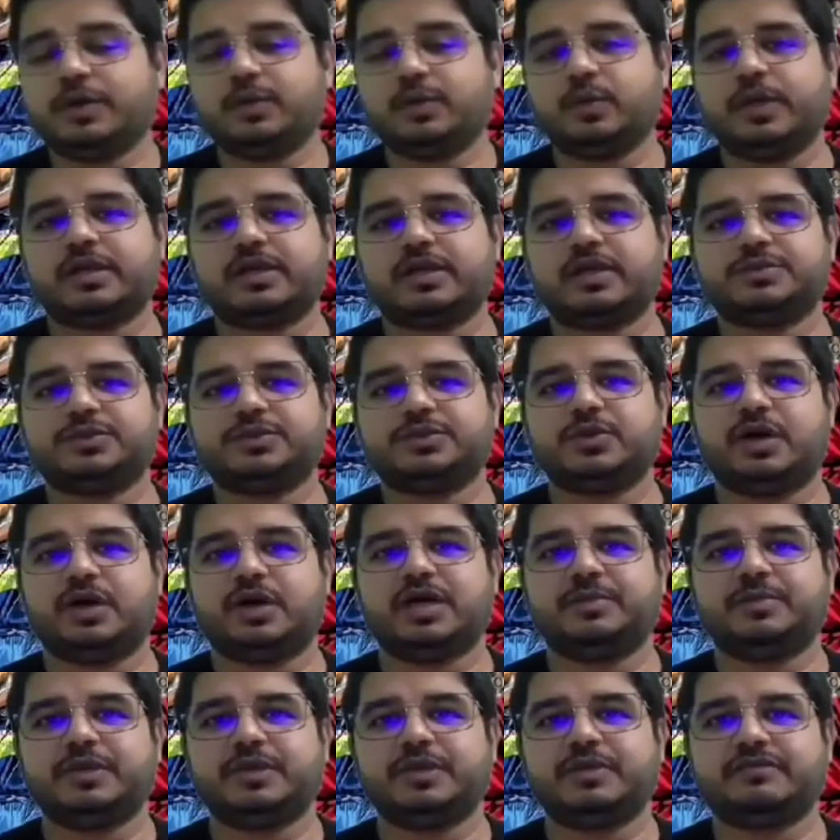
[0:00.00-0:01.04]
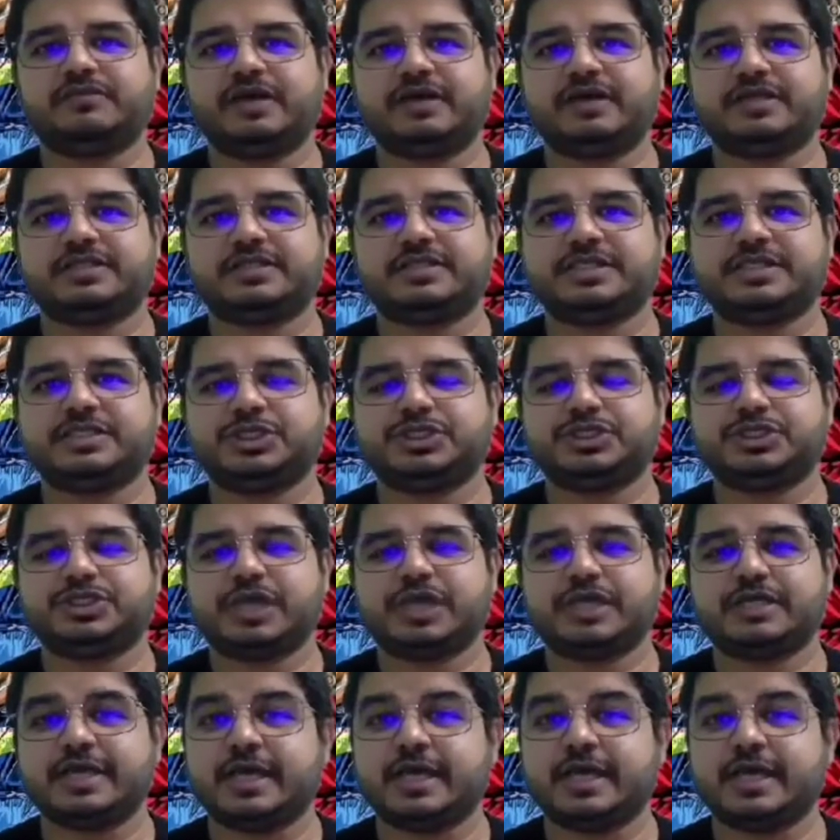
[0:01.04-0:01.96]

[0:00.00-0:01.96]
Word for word: and welcome to I P L Fantasy Chit Chat,